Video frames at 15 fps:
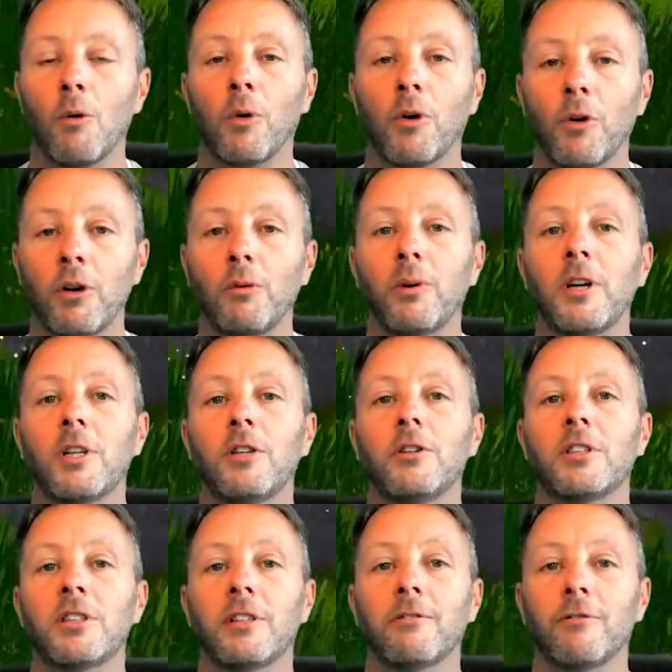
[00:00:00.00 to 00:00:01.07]
We're going to want to do
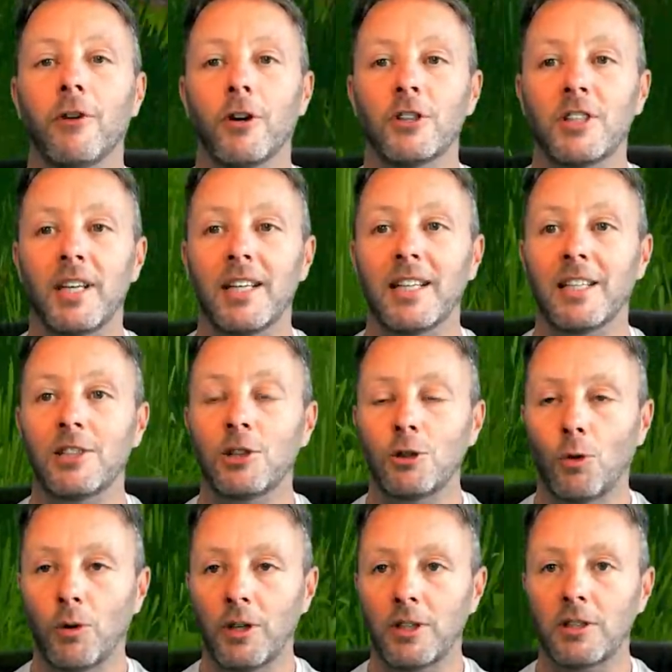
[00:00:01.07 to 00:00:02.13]
this in Verse in the
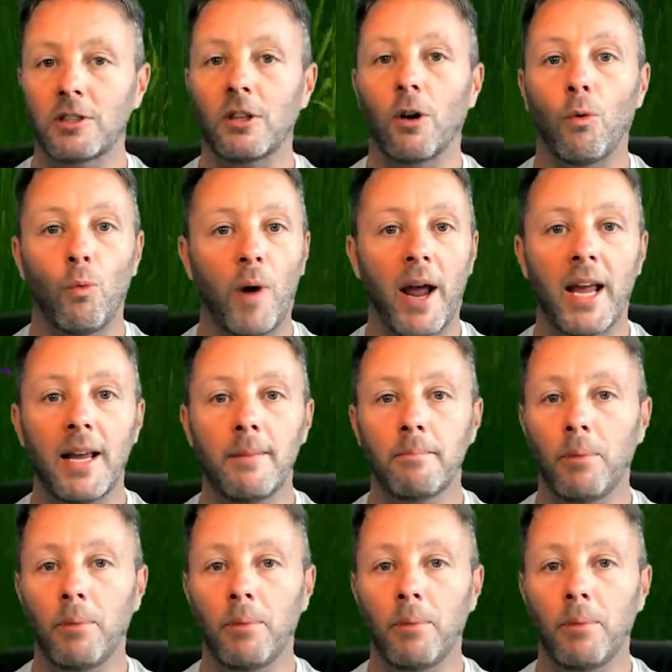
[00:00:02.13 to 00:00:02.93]
shortest way